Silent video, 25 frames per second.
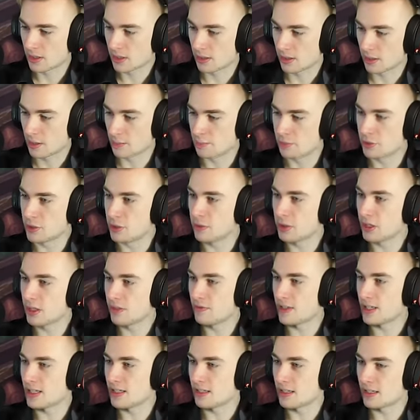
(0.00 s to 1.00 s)
The beauty
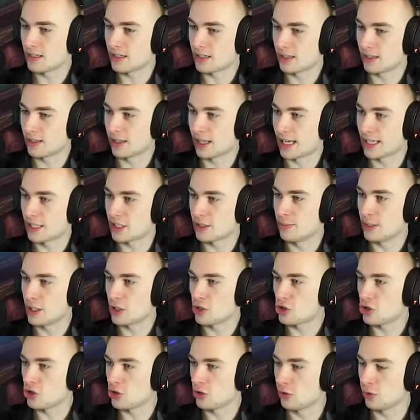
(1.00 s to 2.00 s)
of this is it lets me
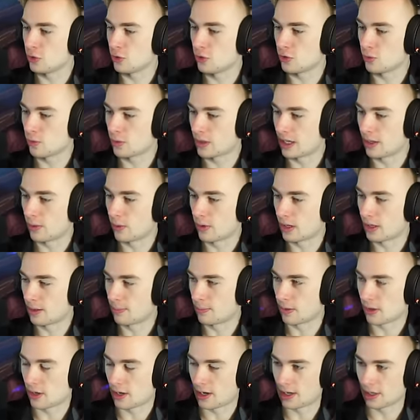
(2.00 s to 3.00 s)
choose what I want to
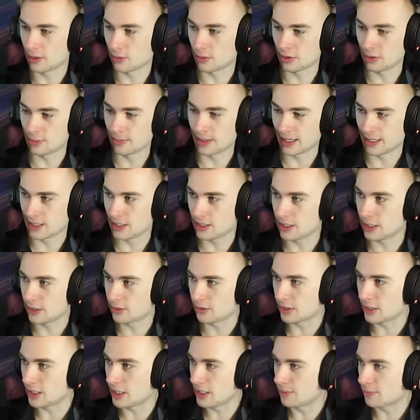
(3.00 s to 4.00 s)
block with my
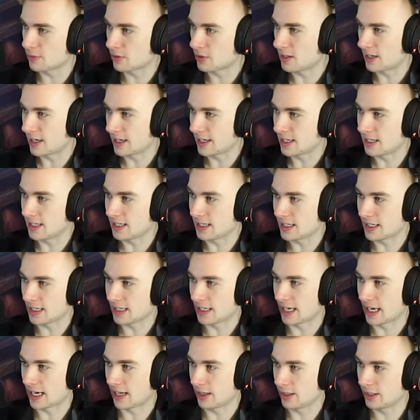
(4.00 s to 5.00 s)
Secret Keeper. I can get
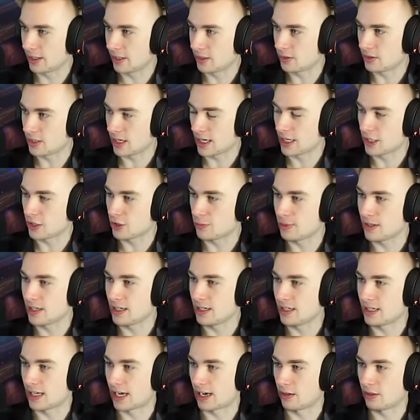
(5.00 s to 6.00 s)
Galio's
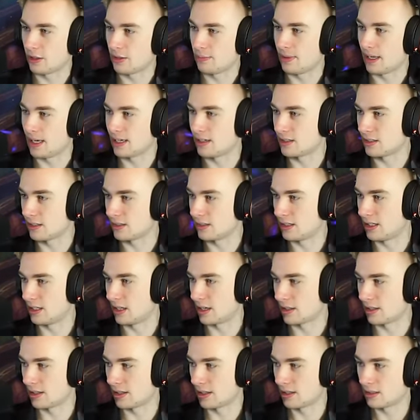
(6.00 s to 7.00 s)
HP down to basically
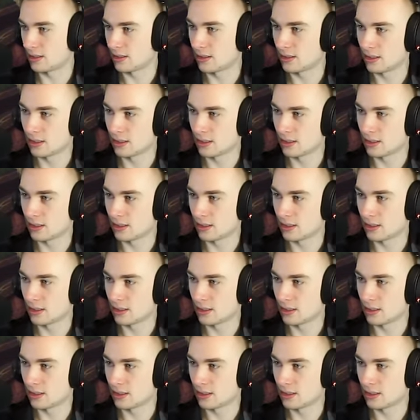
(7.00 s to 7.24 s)
nothing.